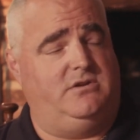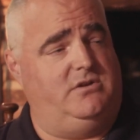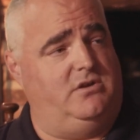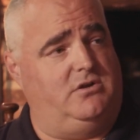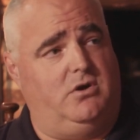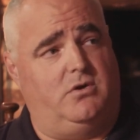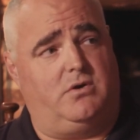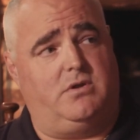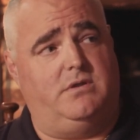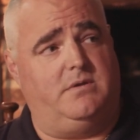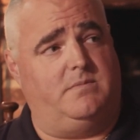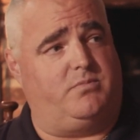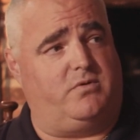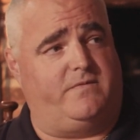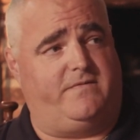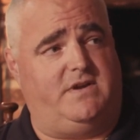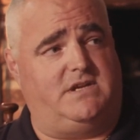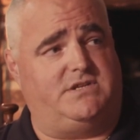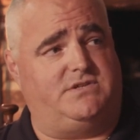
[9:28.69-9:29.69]
You go to the
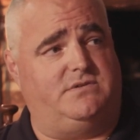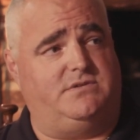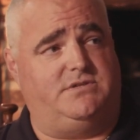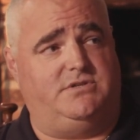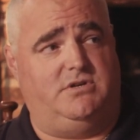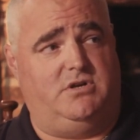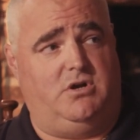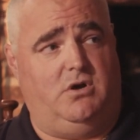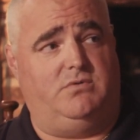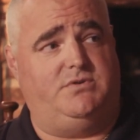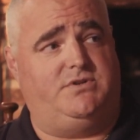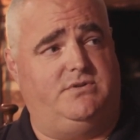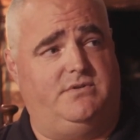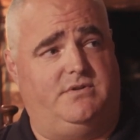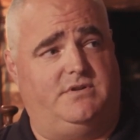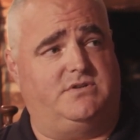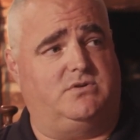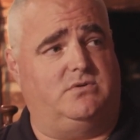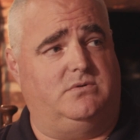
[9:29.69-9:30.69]
professors. You go to
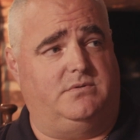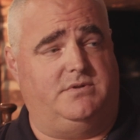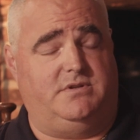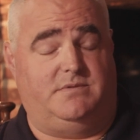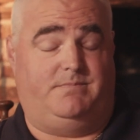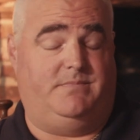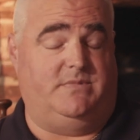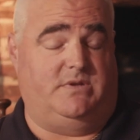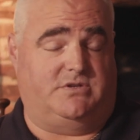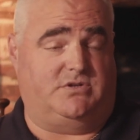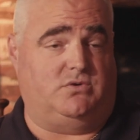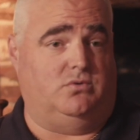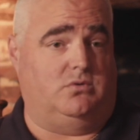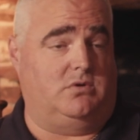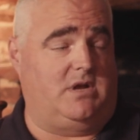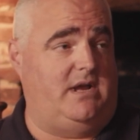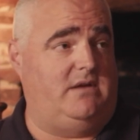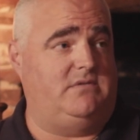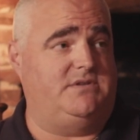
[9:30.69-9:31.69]
the
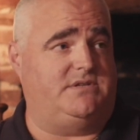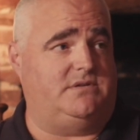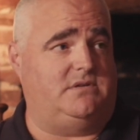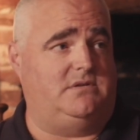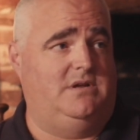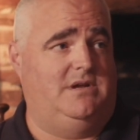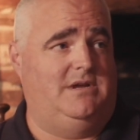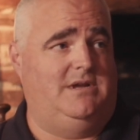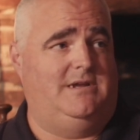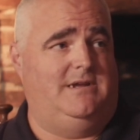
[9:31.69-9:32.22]
school council.